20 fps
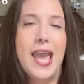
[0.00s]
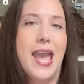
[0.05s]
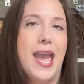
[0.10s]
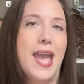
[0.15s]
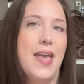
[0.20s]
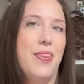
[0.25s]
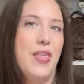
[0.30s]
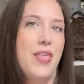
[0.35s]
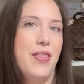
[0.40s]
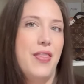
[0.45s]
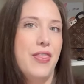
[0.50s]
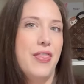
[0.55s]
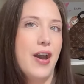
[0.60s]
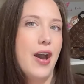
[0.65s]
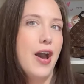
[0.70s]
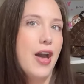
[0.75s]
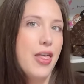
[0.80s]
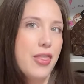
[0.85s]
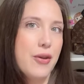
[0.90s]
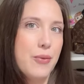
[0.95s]
And then the
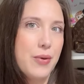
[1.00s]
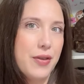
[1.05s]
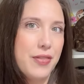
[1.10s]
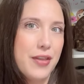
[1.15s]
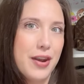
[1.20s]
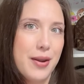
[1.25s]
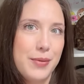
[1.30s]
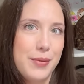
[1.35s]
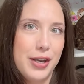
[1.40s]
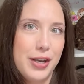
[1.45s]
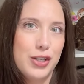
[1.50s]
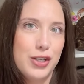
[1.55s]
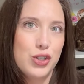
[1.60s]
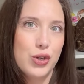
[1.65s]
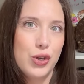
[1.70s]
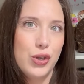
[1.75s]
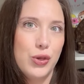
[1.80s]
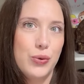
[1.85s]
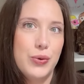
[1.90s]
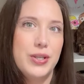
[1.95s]
other one that I'm gonna
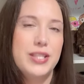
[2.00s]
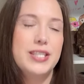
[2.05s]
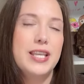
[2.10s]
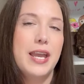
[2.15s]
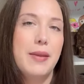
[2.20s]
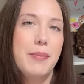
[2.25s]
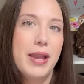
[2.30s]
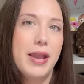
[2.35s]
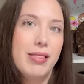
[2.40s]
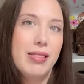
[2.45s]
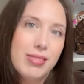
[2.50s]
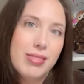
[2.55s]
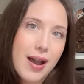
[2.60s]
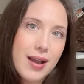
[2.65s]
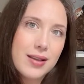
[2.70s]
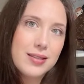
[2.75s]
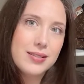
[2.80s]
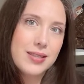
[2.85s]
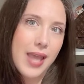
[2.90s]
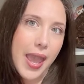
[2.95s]
show you is like my
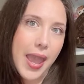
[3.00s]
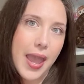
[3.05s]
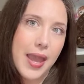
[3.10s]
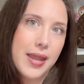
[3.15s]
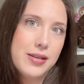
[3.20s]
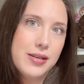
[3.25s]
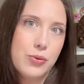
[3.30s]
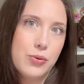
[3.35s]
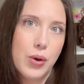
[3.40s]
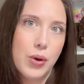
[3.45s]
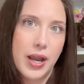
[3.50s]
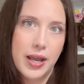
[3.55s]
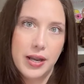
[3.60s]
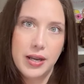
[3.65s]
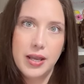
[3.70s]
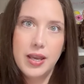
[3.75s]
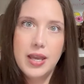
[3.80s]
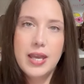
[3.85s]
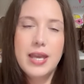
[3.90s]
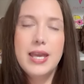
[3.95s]
Luxe end one.